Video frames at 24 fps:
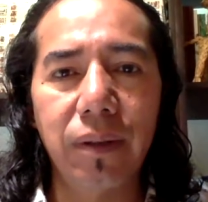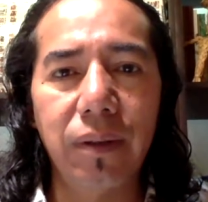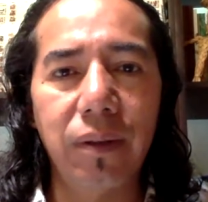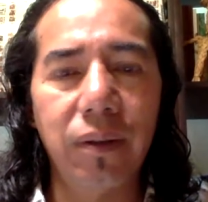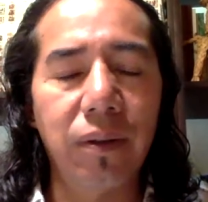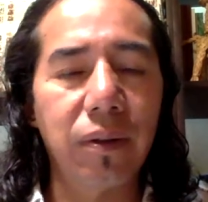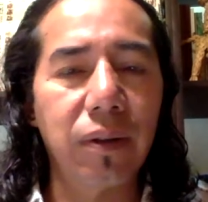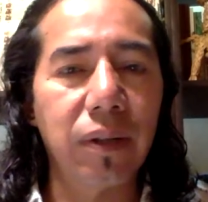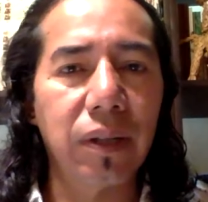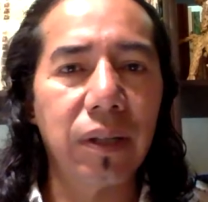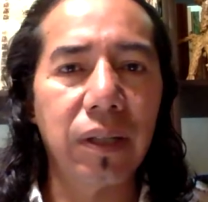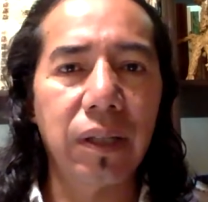
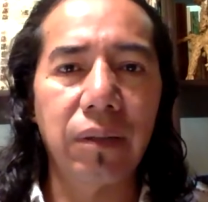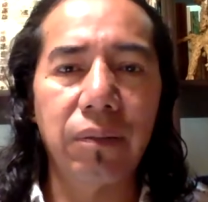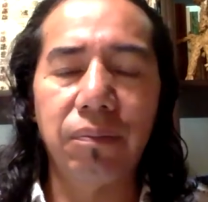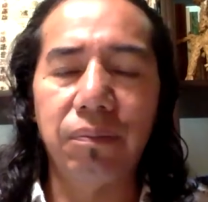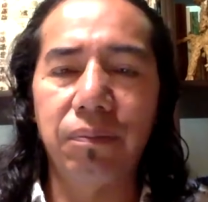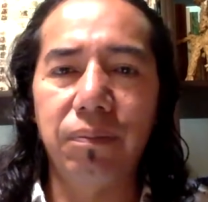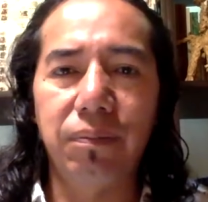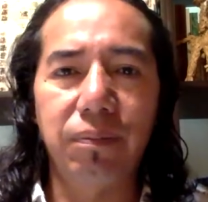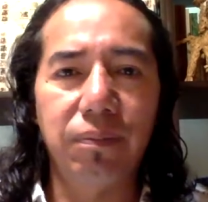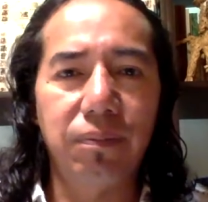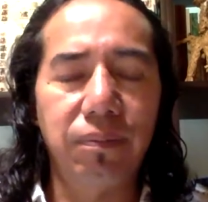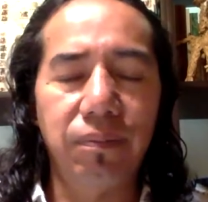or uh,
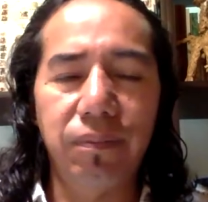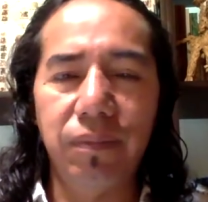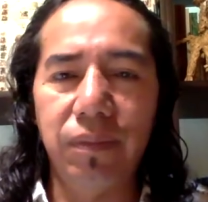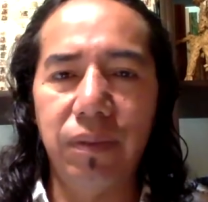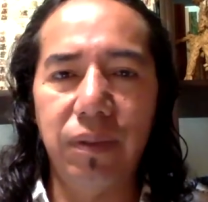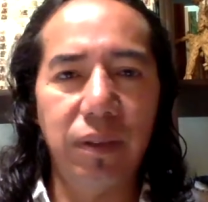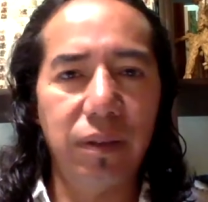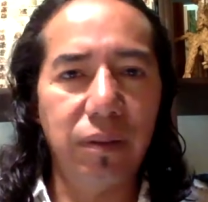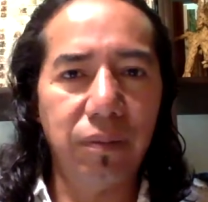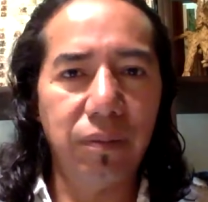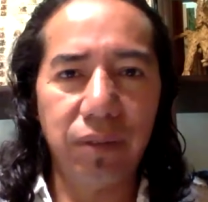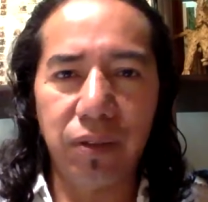
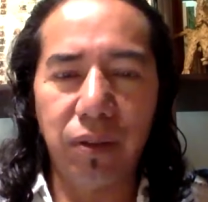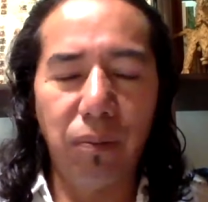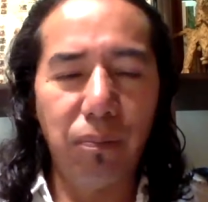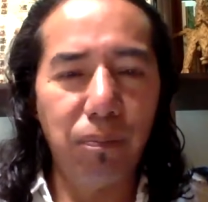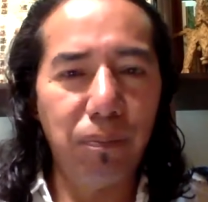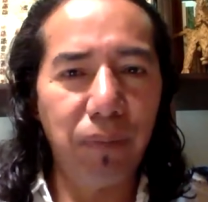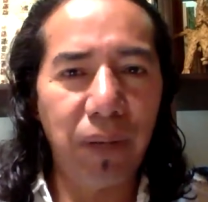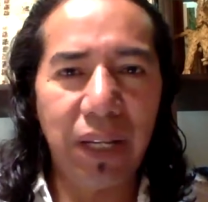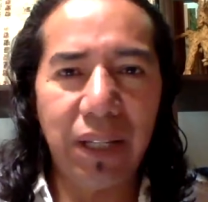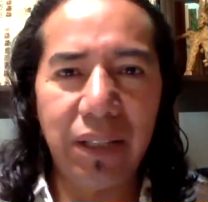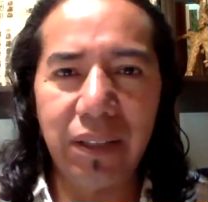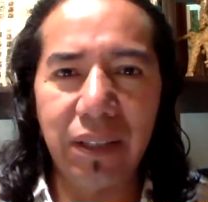some
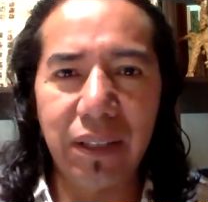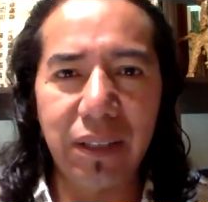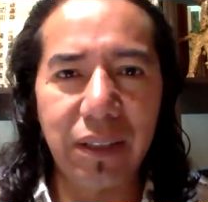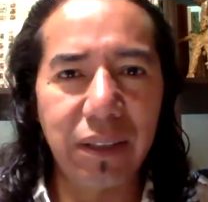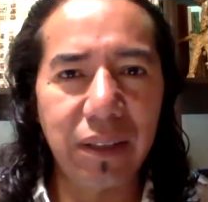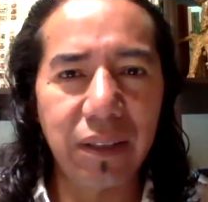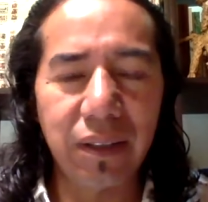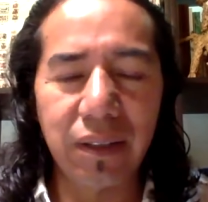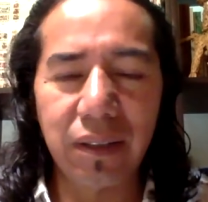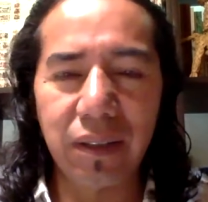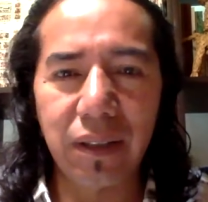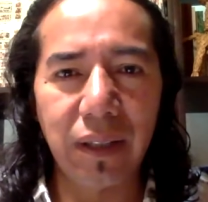
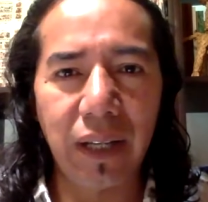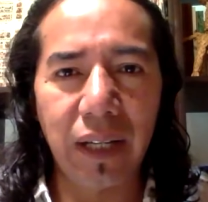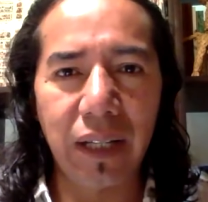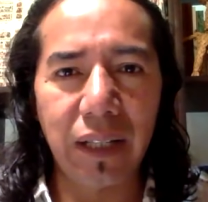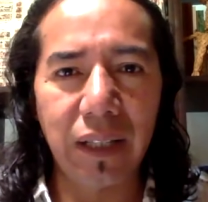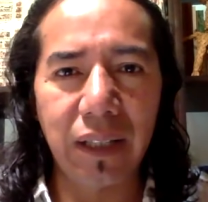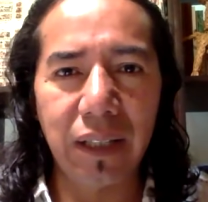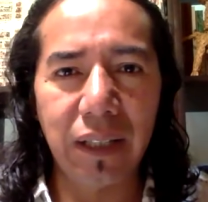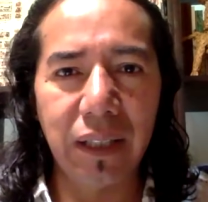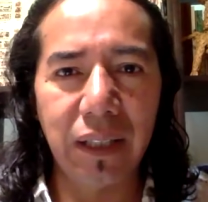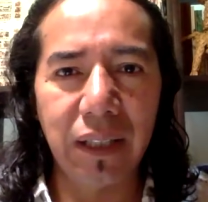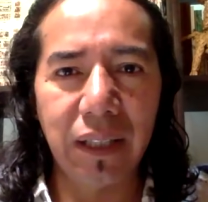places
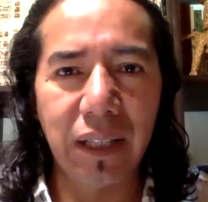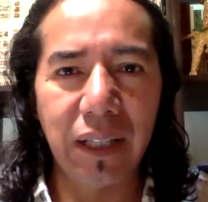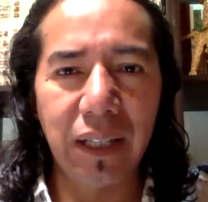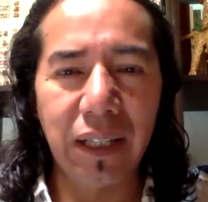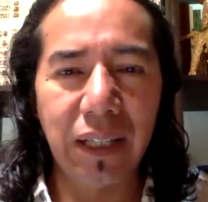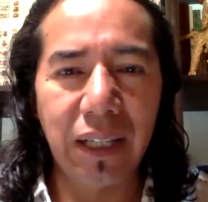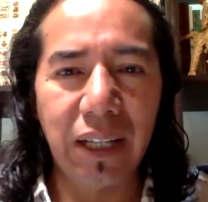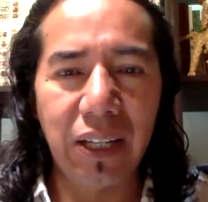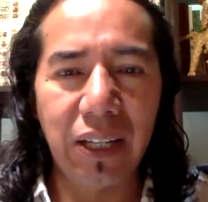like in, in